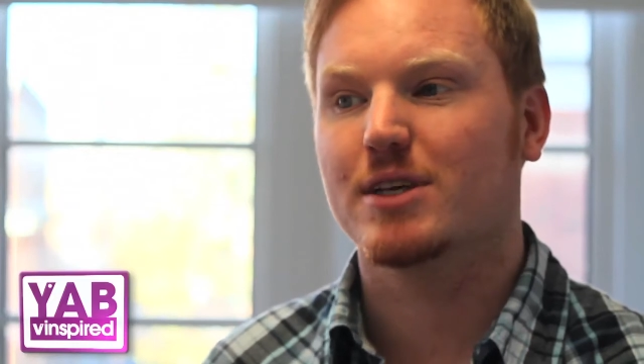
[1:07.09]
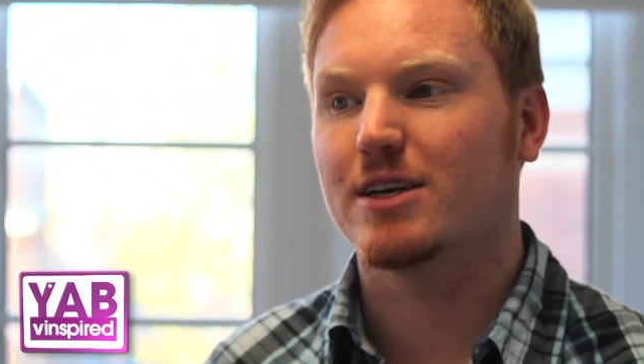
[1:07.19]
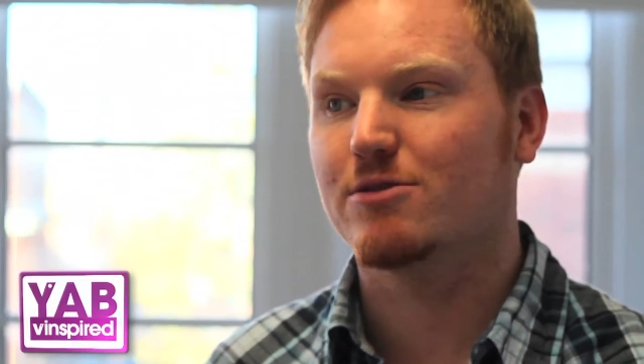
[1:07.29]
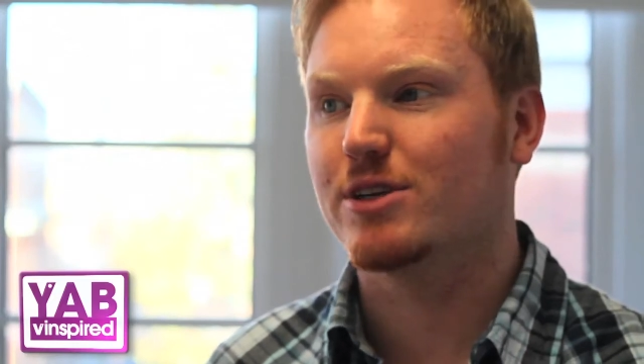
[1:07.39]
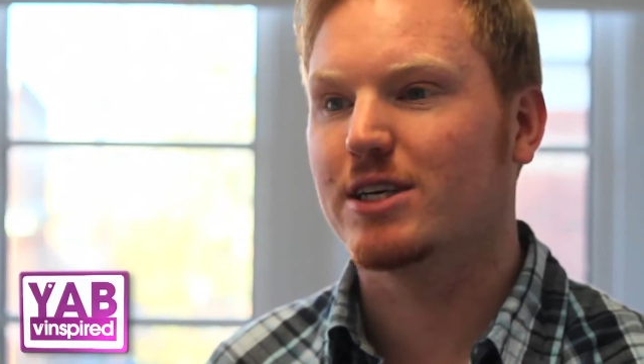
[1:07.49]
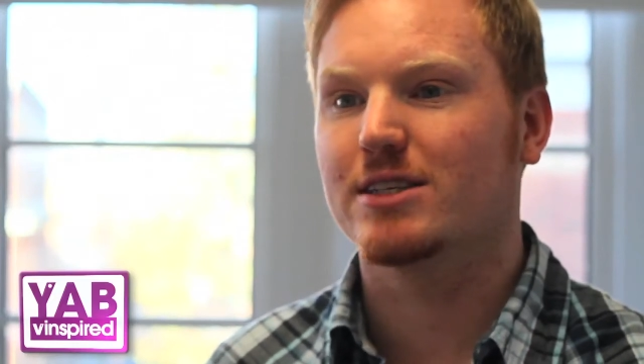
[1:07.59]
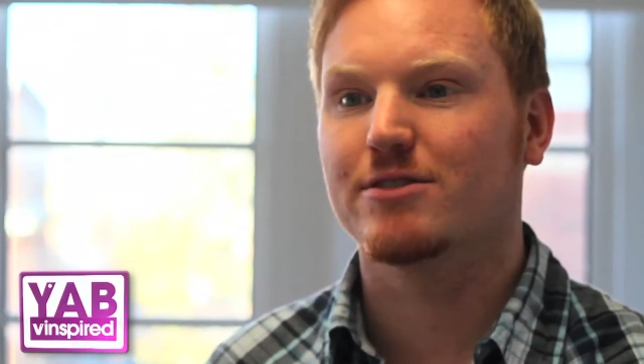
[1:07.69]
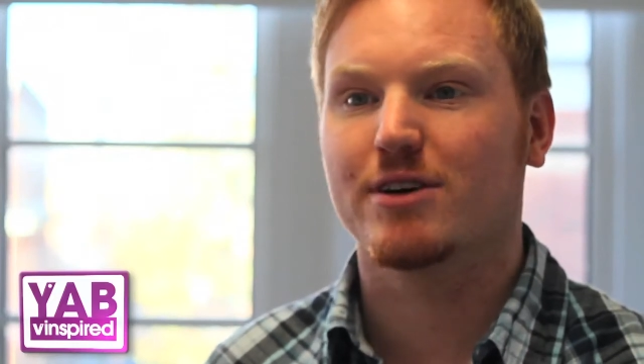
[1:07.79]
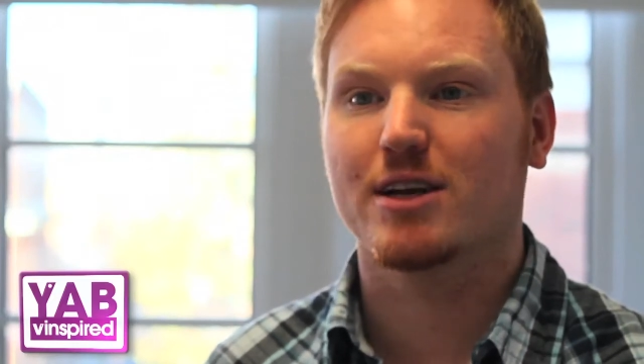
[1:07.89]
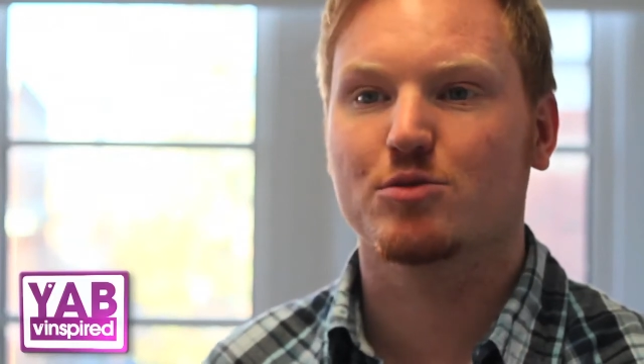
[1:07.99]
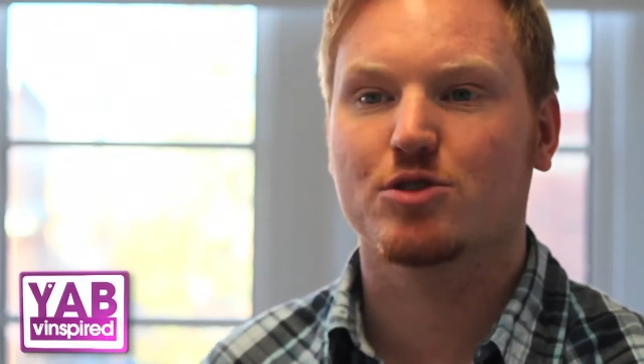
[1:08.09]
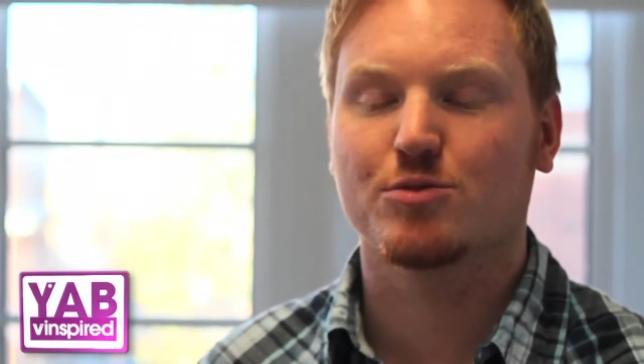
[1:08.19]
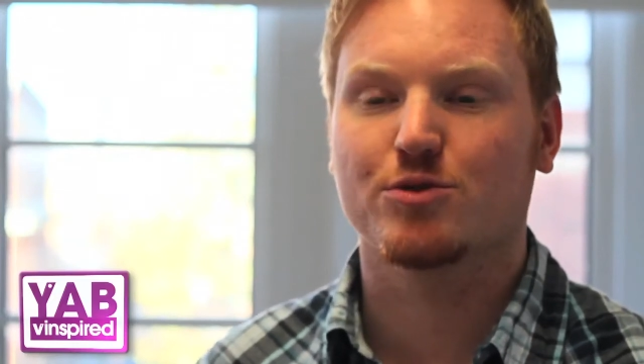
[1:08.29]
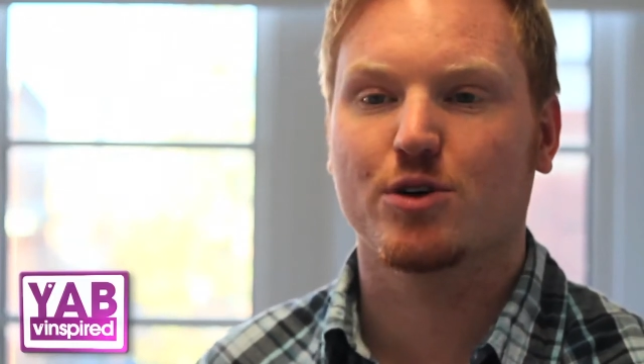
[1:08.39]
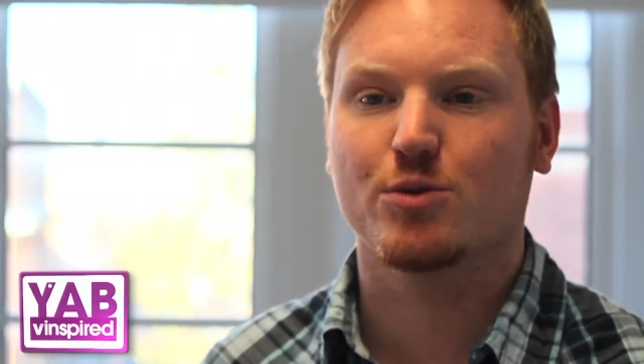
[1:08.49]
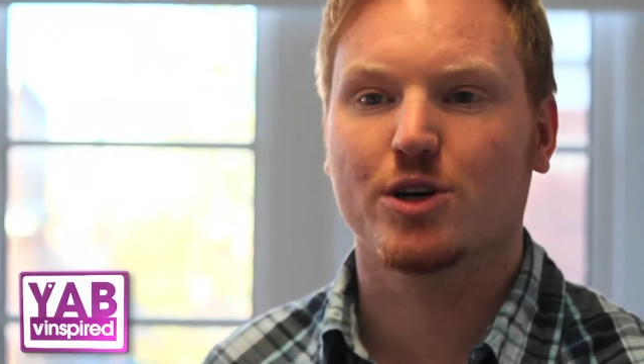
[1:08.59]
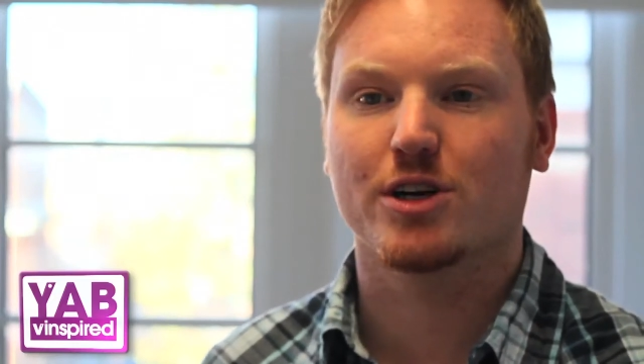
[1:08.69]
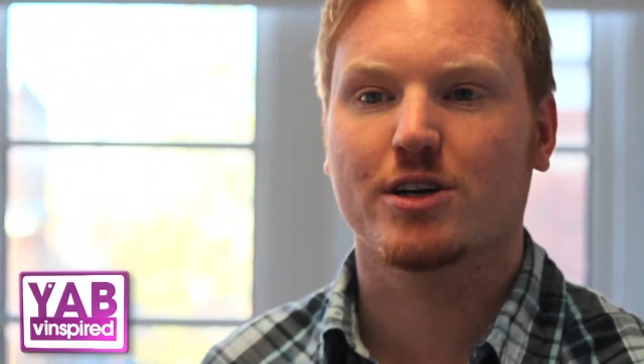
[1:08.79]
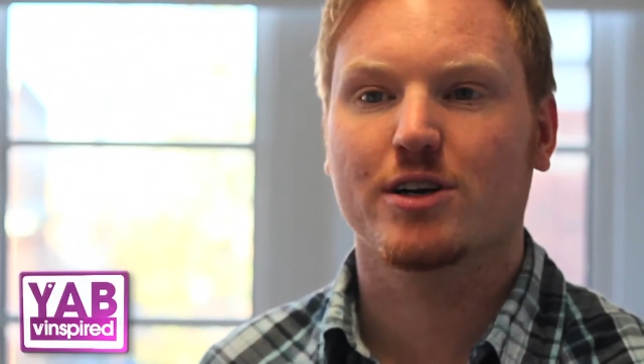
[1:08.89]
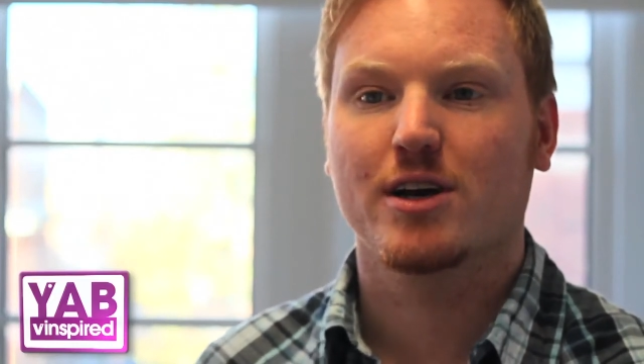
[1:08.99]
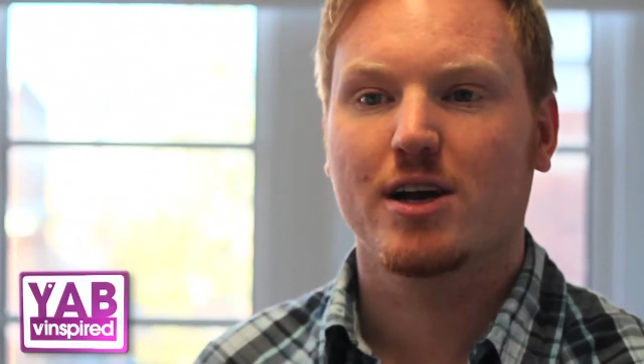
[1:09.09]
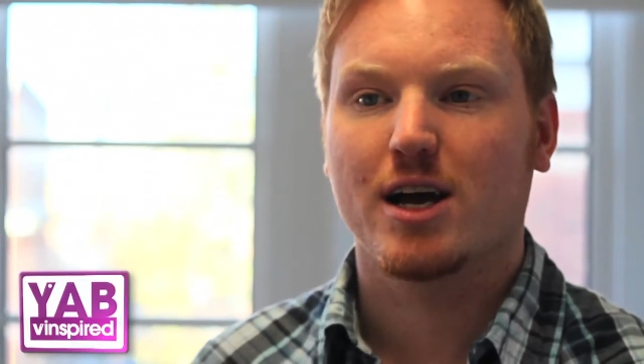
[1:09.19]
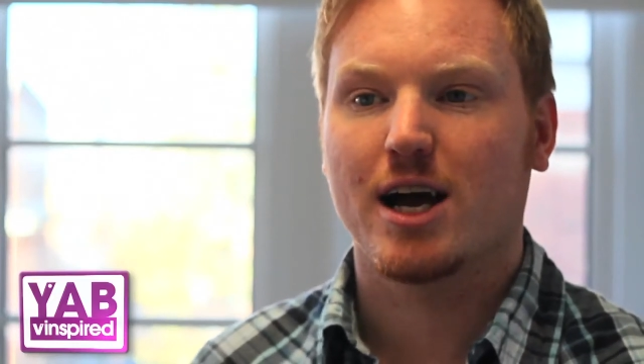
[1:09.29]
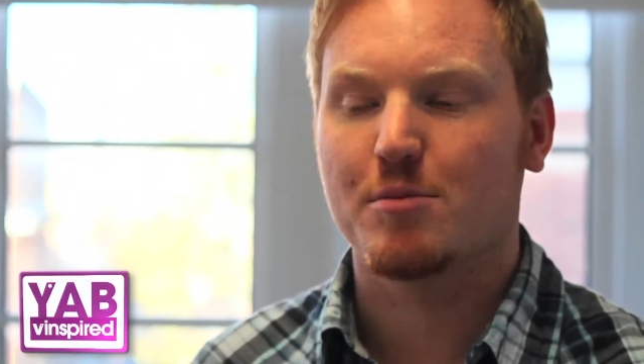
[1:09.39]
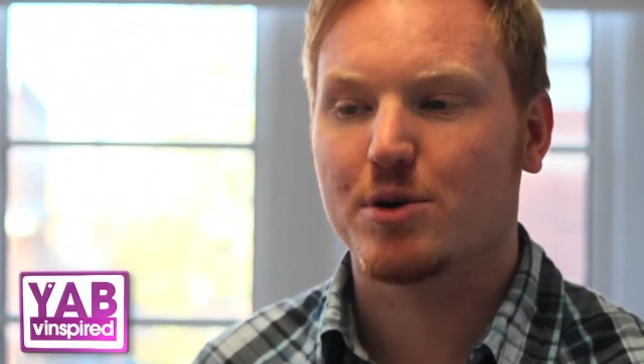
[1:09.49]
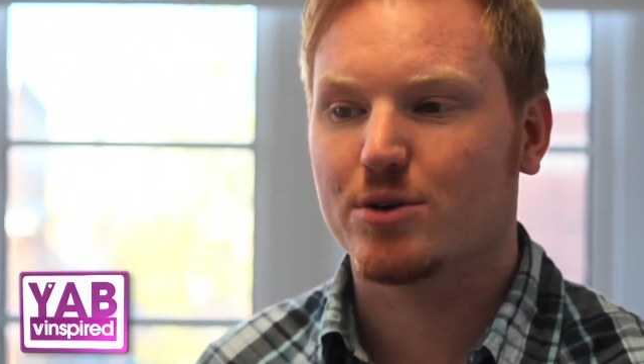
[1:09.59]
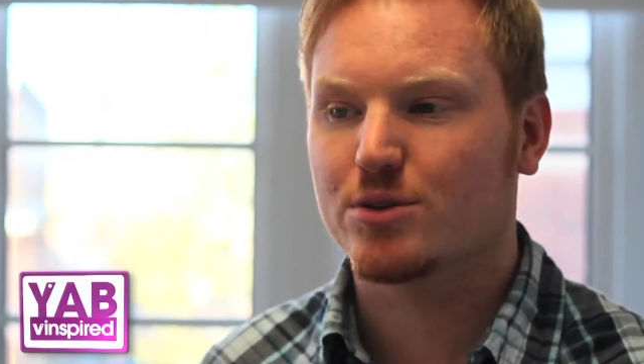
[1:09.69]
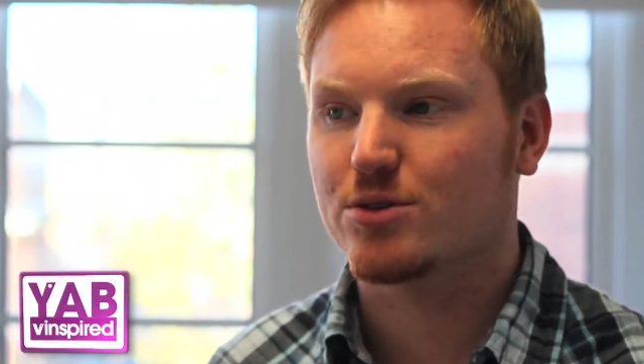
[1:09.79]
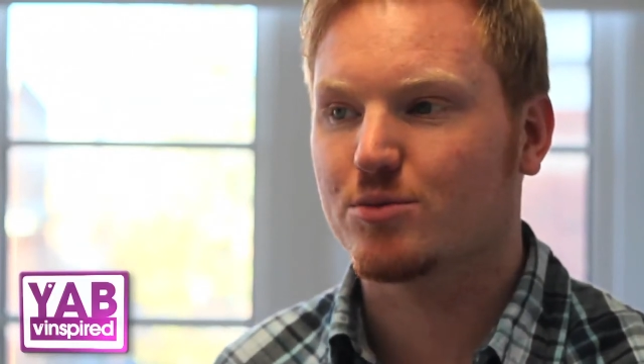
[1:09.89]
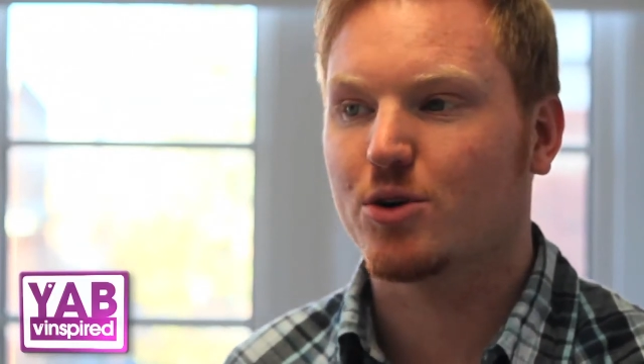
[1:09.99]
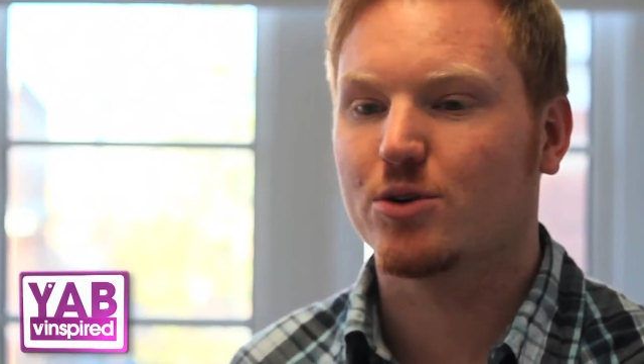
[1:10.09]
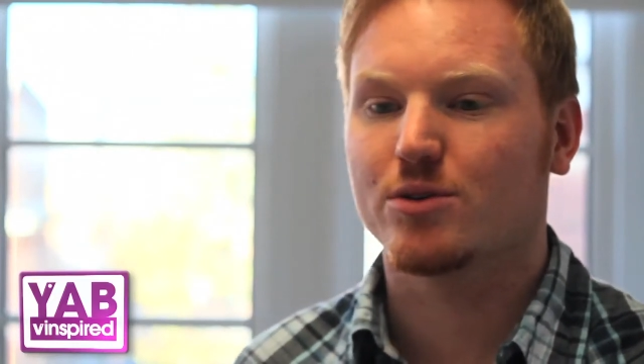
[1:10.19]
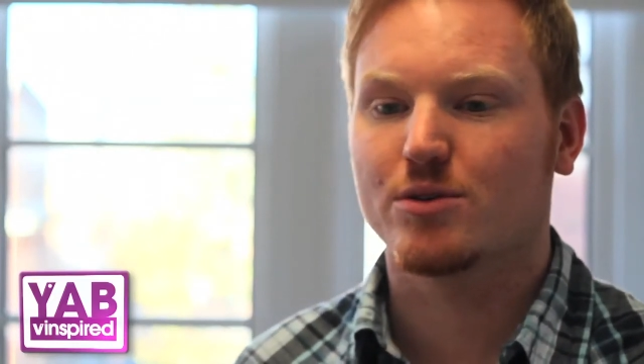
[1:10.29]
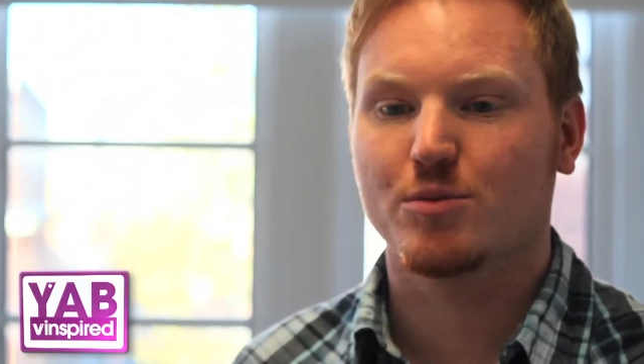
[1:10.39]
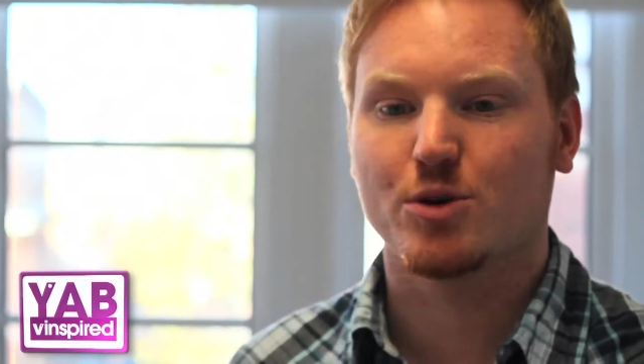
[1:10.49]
and really developed some of our work. But also more